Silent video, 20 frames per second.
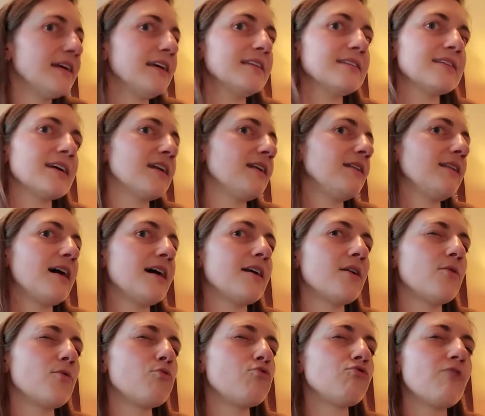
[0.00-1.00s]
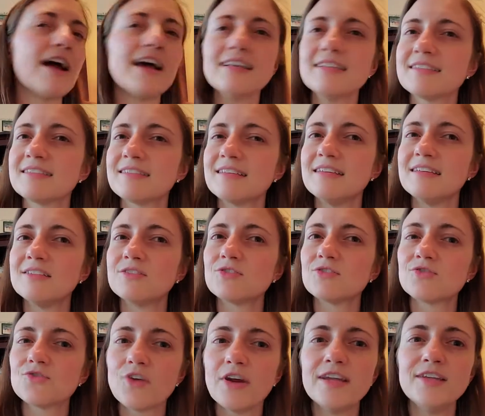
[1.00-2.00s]
it's got a lot of rests in
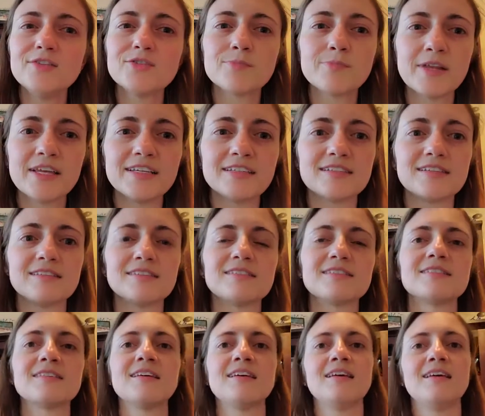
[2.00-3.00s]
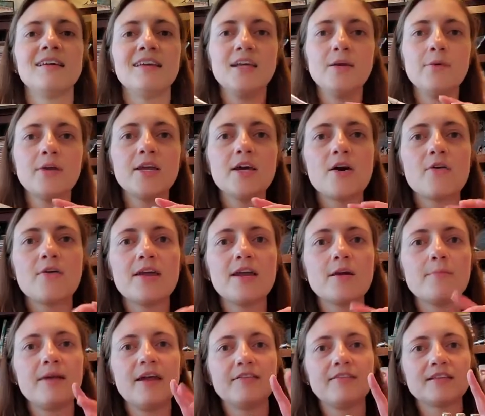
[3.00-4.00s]
strange places. Here we go.
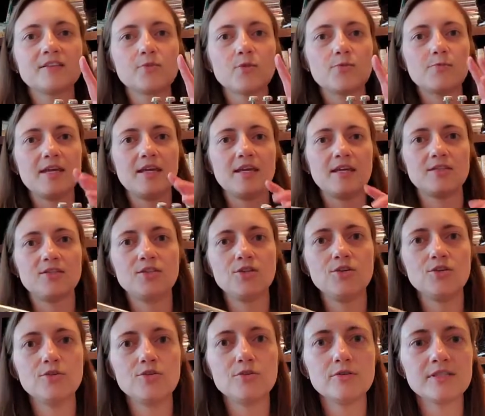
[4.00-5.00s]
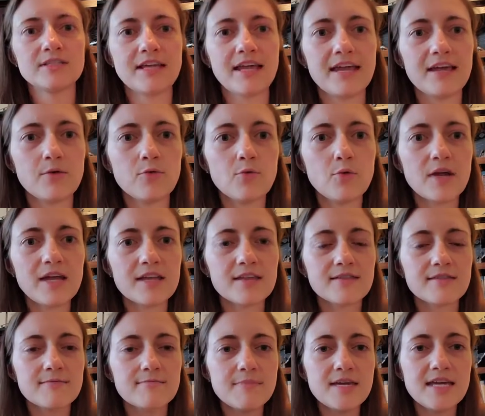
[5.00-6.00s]
Airband this with me. 2, say it
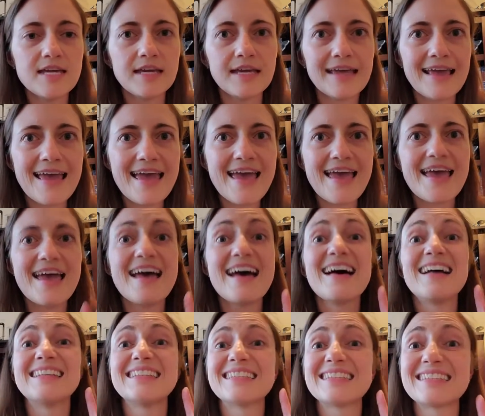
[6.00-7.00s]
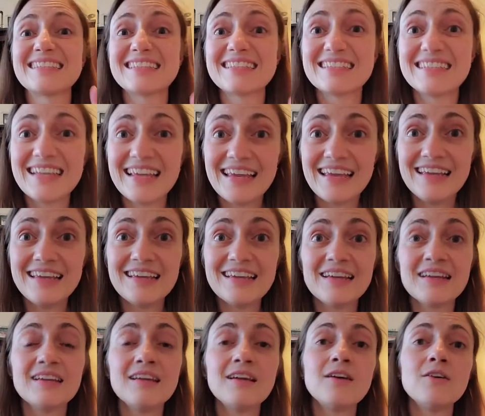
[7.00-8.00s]
with me, and
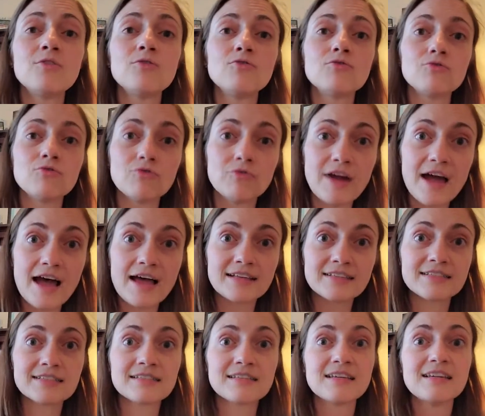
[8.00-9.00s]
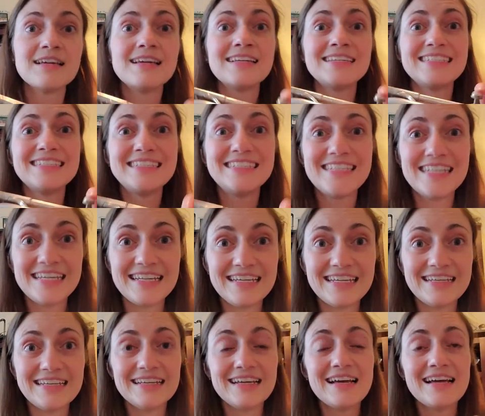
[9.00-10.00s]
C, rest.
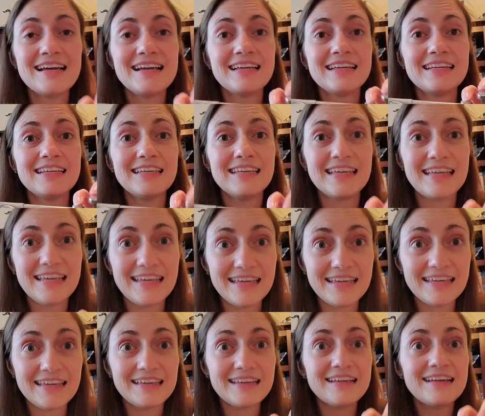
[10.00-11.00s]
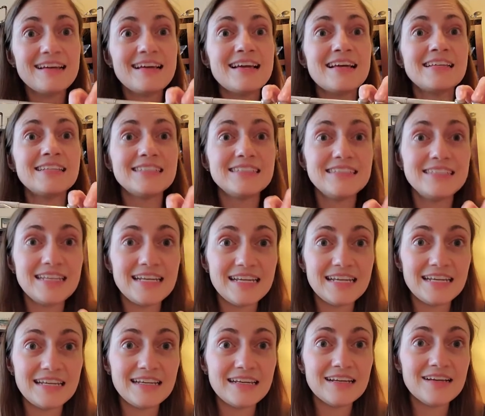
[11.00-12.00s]
D, E,
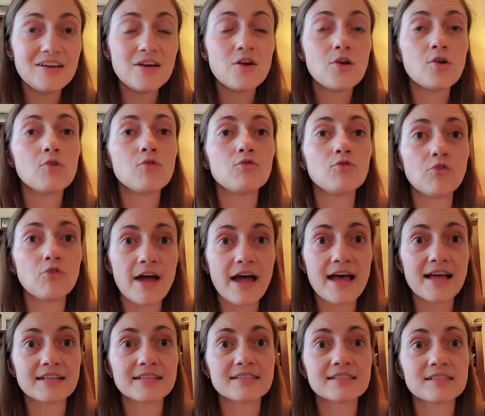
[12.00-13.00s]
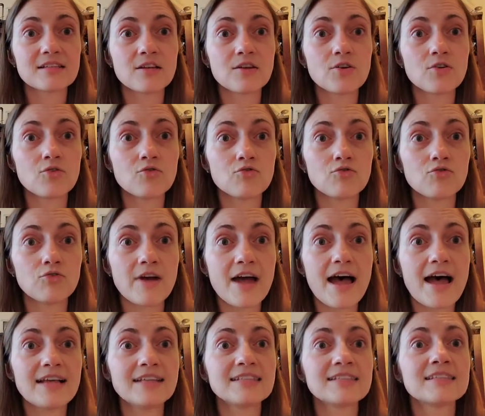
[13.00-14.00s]
D, rest.
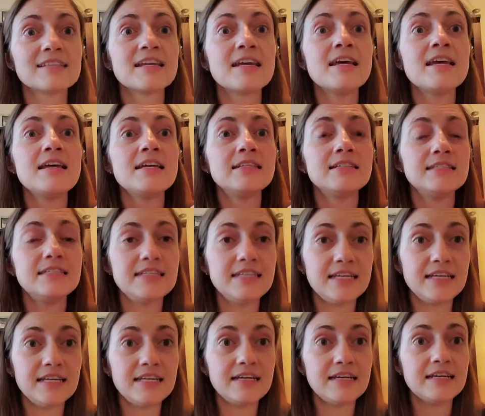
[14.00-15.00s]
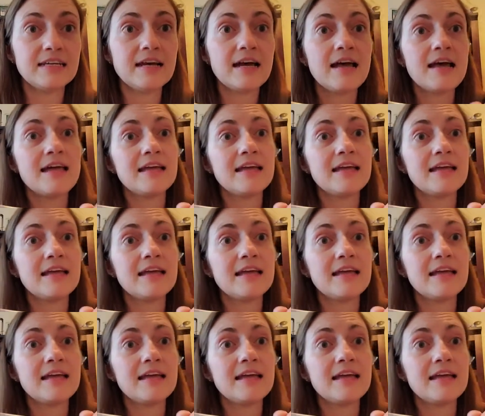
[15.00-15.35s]
Rest, D,